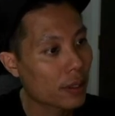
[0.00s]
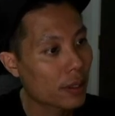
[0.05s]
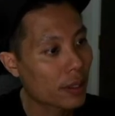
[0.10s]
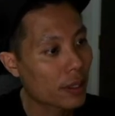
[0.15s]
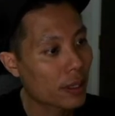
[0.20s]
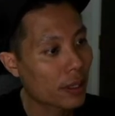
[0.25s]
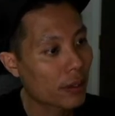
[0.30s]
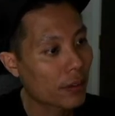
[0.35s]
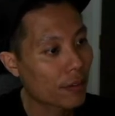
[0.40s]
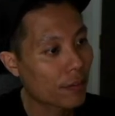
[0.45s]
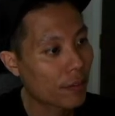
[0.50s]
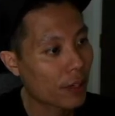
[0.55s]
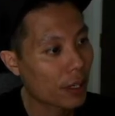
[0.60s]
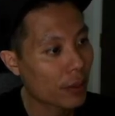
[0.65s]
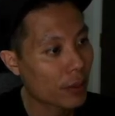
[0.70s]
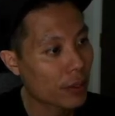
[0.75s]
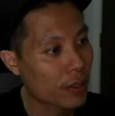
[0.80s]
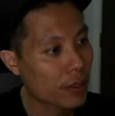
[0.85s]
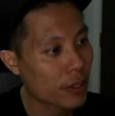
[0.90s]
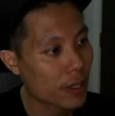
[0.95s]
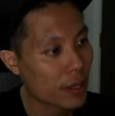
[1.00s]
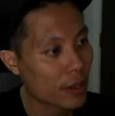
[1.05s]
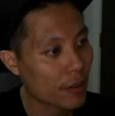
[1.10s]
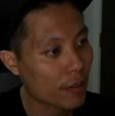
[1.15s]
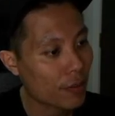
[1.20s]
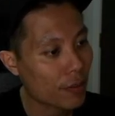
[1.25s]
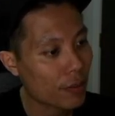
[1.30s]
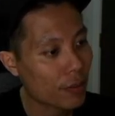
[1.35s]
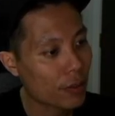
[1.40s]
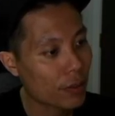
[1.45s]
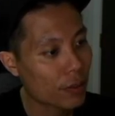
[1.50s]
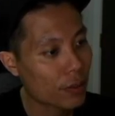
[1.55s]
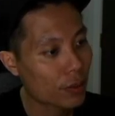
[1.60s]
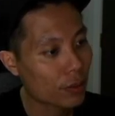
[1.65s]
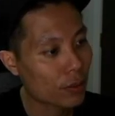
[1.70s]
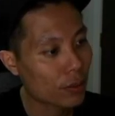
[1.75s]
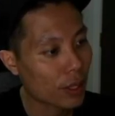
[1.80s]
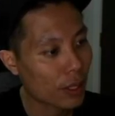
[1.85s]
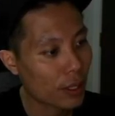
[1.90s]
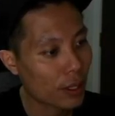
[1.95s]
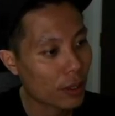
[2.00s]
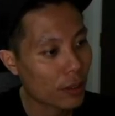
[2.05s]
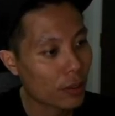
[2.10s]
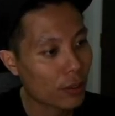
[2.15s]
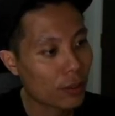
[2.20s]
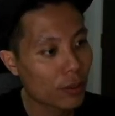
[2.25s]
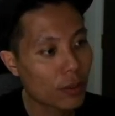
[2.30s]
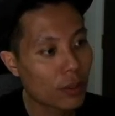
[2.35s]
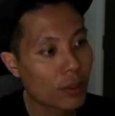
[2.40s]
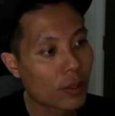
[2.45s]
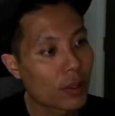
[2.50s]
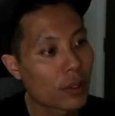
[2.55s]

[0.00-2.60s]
and our file is saved. So now